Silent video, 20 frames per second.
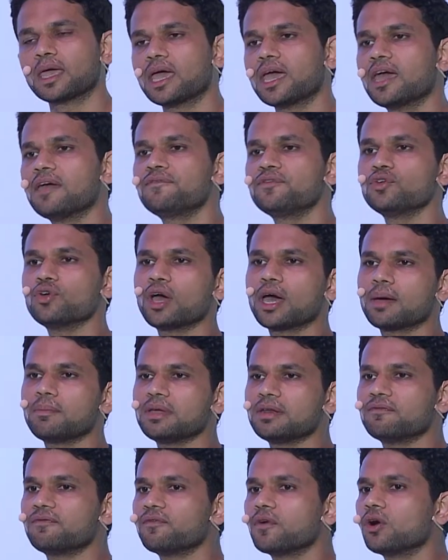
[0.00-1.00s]
If you have
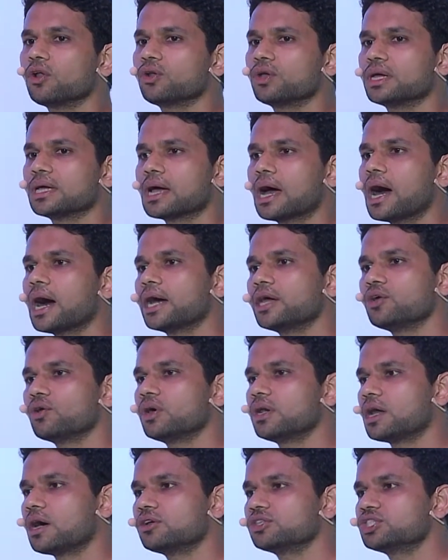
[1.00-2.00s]
been following I/O
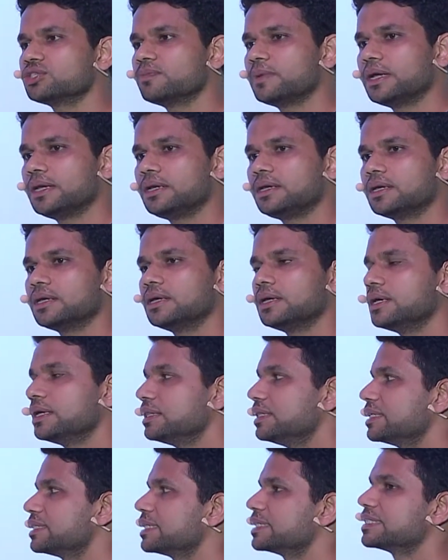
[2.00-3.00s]
announcement,
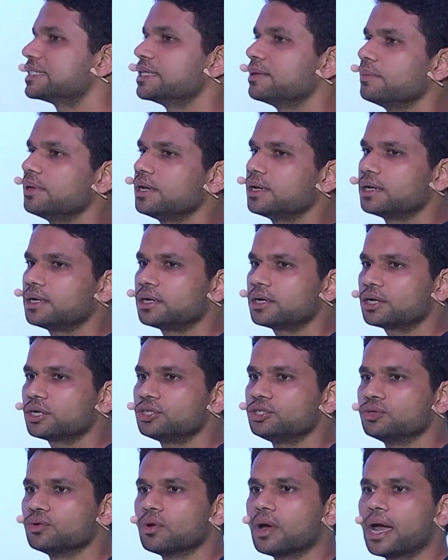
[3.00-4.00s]
this is similar
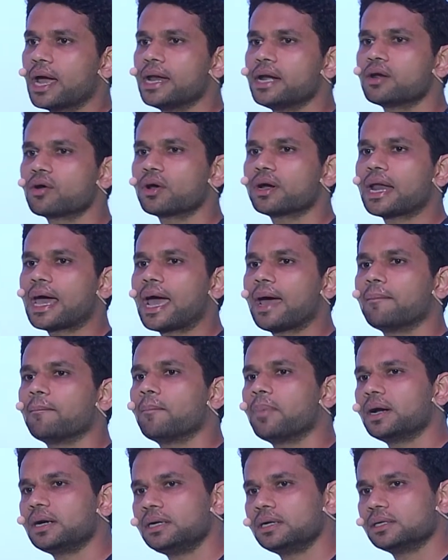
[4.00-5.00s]
to Android App
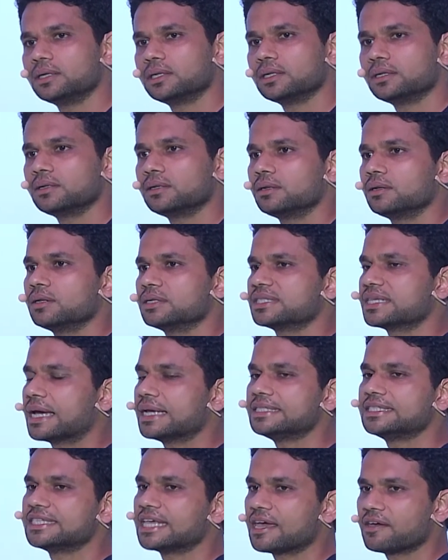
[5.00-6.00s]
Bundle
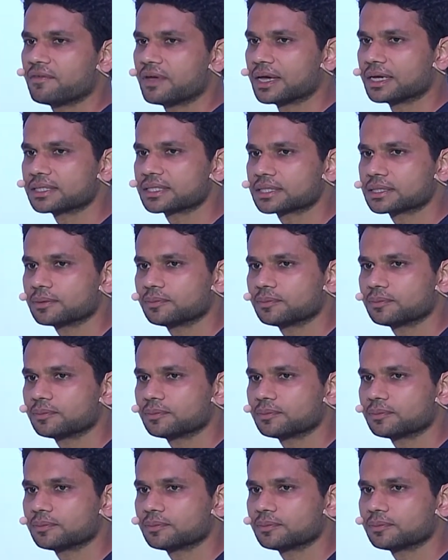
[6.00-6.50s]
site savings.